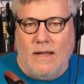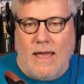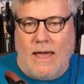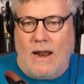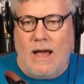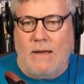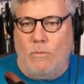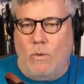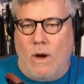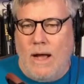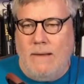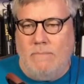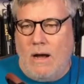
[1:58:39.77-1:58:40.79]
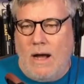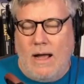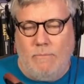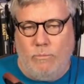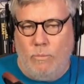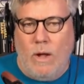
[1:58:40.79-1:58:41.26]
And I, I,
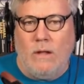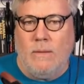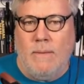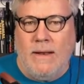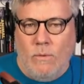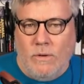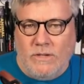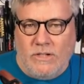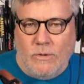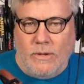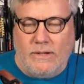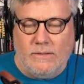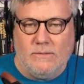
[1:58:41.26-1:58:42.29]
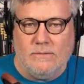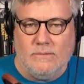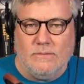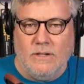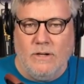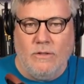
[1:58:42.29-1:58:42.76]
I welcome anyone to do it.
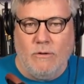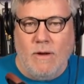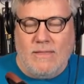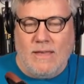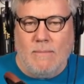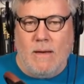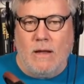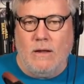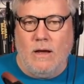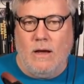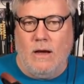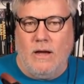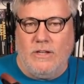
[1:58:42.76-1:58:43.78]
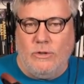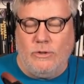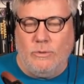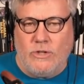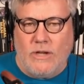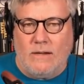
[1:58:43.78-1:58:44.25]
You know, the great thing about a
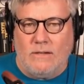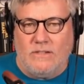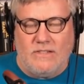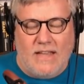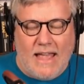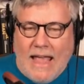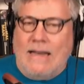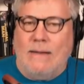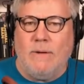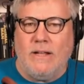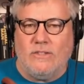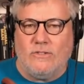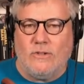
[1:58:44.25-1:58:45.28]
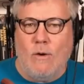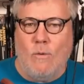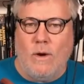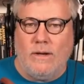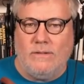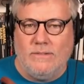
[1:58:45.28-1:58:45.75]
YouTube channel is anybody can start
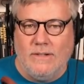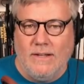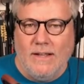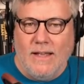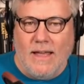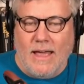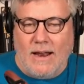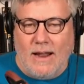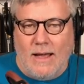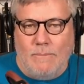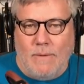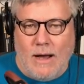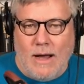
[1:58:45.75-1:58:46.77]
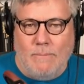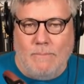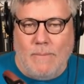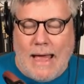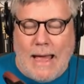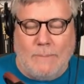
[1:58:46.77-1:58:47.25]
one. And I'm,
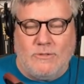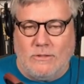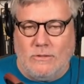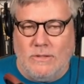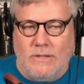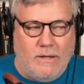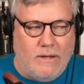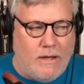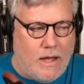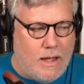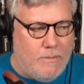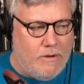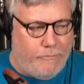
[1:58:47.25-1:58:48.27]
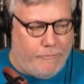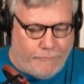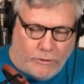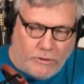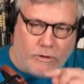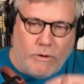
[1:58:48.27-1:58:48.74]
I'm absolutely, I'm in
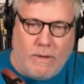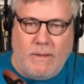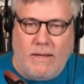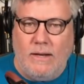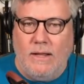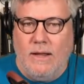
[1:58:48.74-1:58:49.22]
full agreement